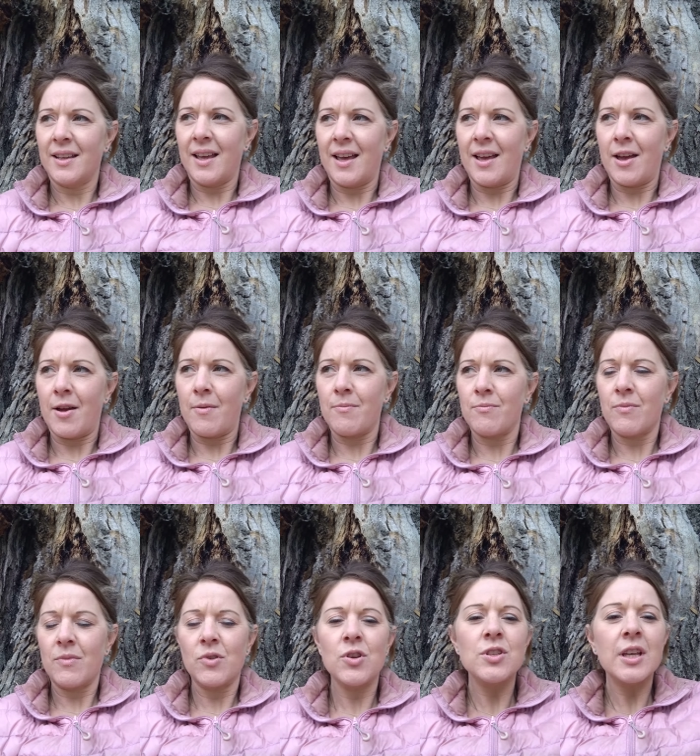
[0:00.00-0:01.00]
um,
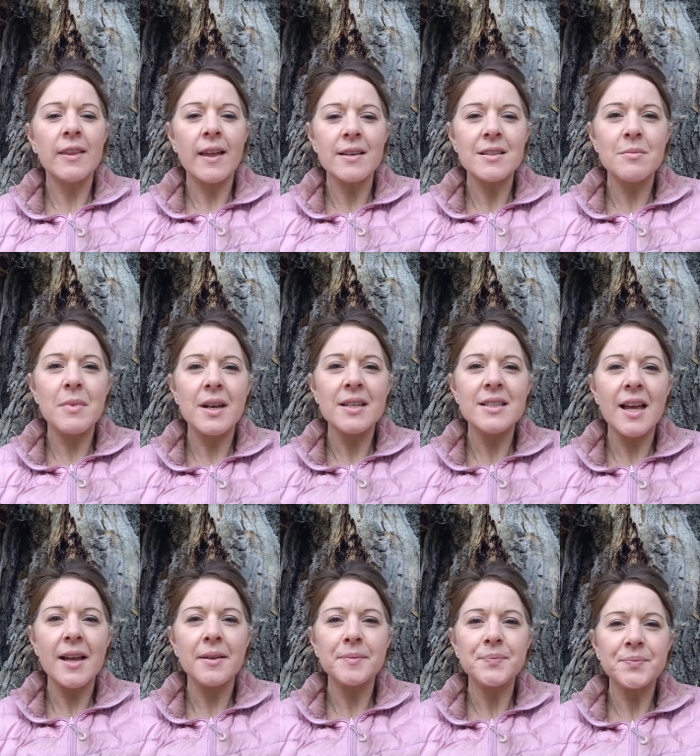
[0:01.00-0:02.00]
using that to meditate